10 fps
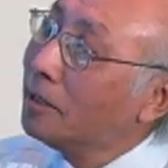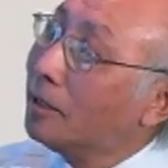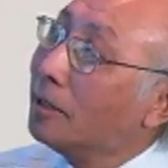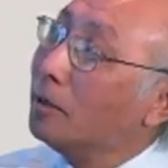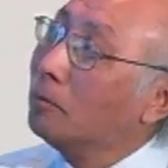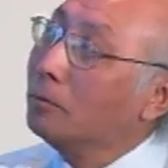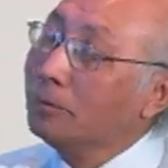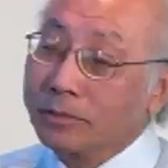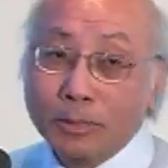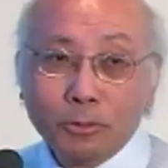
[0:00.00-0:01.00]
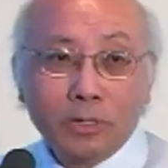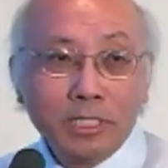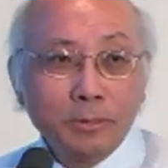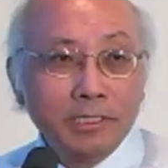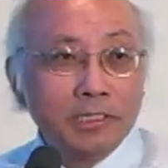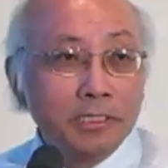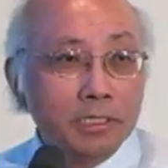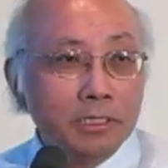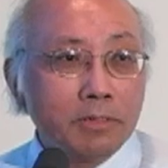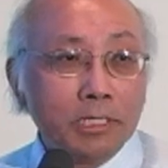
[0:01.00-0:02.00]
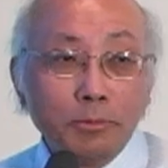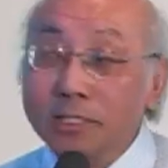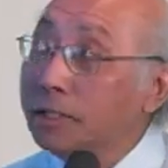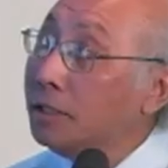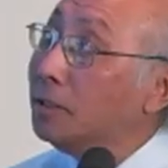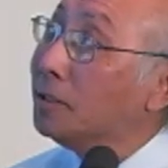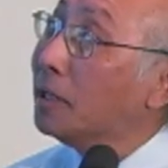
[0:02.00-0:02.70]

For example, vitamin C, vitamin E, the